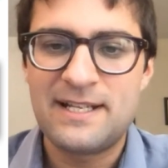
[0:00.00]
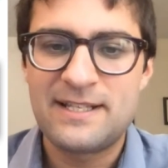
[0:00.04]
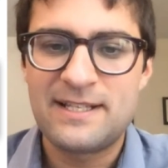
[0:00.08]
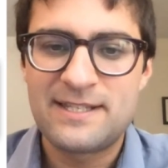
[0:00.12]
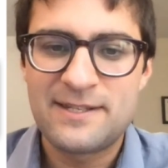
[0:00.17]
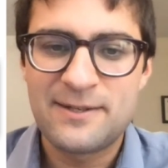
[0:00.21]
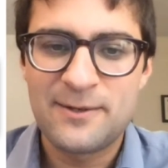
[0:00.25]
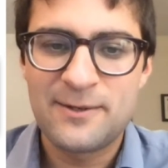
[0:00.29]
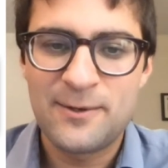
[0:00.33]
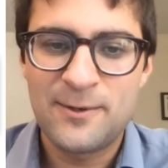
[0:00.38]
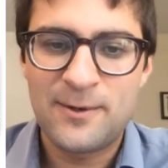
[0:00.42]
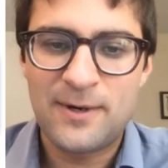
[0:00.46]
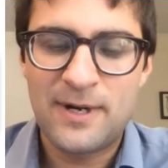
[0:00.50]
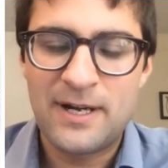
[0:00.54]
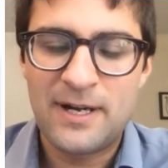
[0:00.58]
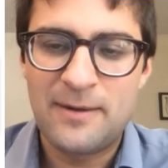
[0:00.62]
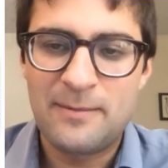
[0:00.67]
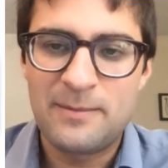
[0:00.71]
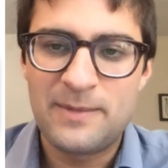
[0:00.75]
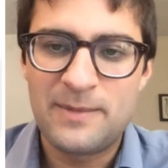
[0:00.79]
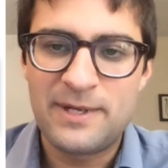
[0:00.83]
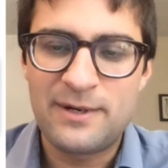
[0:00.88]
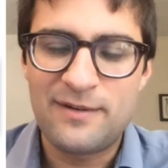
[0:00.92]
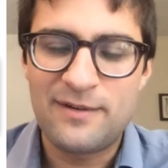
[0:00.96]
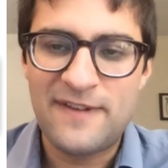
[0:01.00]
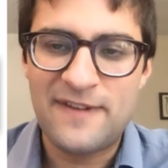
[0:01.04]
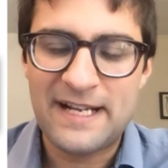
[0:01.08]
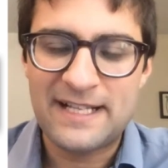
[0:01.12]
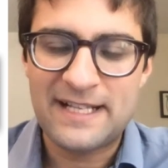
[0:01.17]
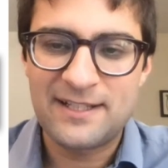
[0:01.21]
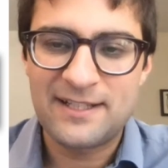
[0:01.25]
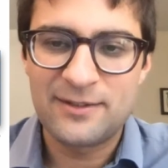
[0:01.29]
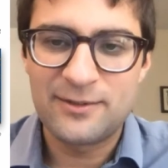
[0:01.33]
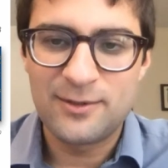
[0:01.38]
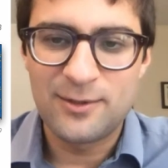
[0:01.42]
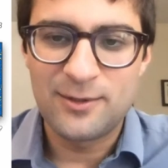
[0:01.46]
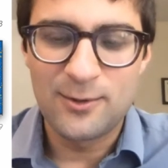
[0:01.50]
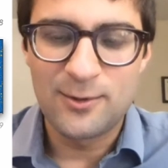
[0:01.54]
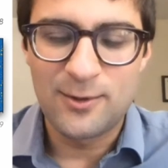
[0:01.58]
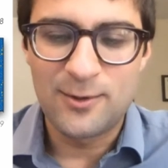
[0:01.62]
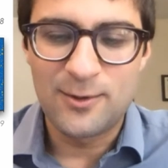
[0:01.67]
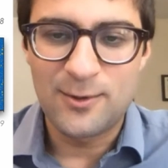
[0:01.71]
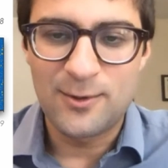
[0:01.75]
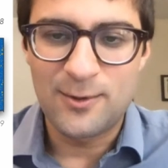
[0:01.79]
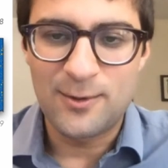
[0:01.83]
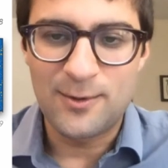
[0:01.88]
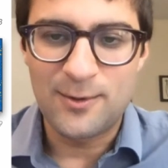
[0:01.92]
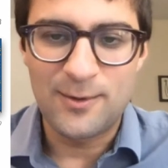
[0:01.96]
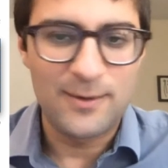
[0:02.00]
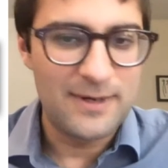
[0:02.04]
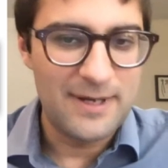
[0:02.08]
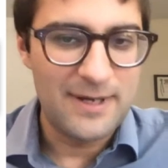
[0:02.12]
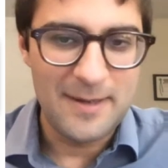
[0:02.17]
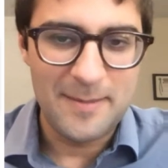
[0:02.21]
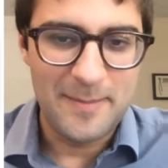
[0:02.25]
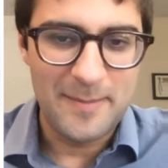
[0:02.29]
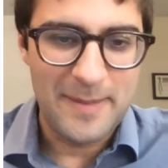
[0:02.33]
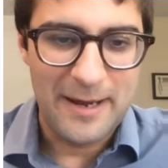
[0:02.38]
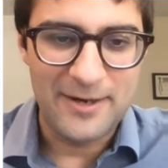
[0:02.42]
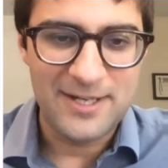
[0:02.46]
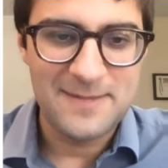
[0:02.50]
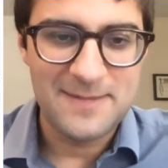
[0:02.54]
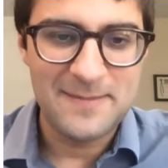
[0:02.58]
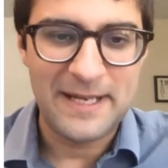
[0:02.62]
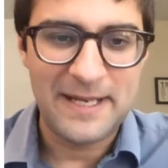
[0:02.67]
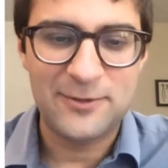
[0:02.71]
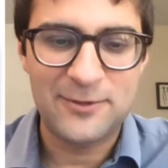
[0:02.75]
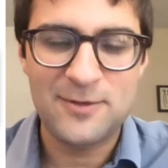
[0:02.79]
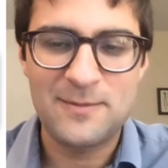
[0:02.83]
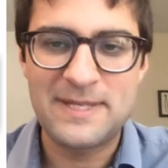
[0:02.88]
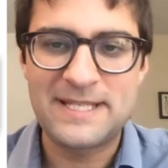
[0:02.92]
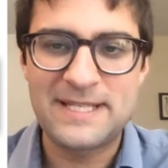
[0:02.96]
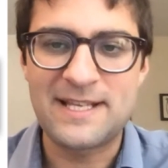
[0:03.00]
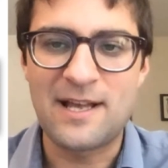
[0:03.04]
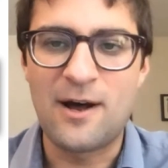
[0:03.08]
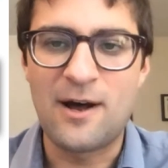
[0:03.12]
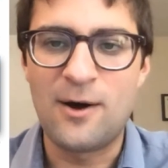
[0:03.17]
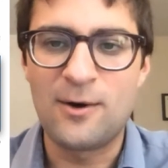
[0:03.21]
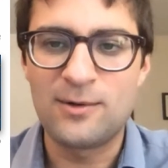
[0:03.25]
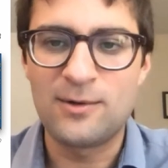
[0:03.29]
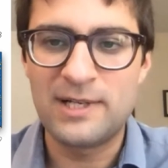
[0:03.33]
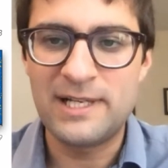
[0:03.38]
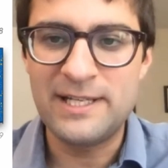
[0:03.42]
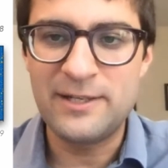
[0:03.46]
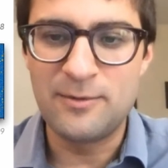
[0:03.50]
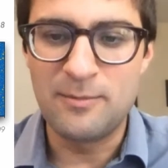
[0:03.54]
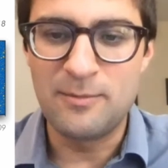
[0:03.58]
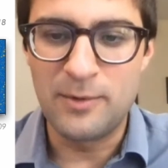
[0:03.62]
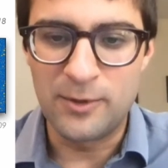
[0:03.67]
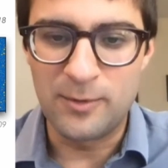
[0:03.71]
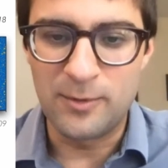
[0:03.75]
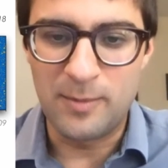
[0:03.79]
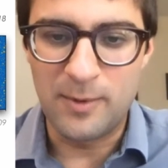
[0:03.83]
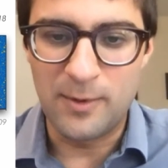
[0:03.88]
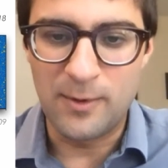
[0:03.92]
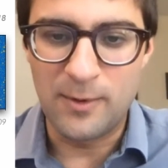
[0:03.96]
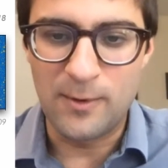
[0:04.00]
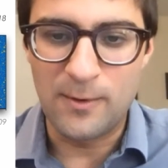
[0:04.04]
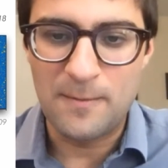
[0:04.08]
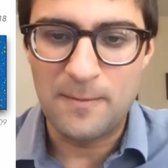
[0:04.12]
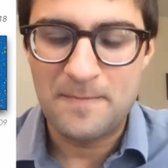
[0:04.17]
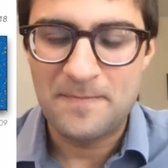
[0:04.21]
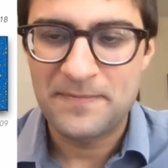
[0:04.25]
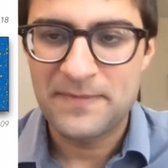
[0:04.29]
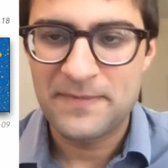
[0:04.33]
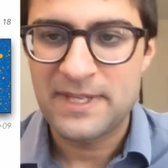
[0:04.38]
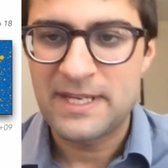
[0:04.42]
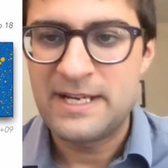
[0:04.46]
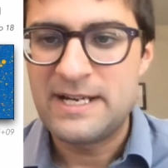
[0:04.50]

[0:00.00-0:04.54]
And so their effect on the local power spectrum is only a monopole.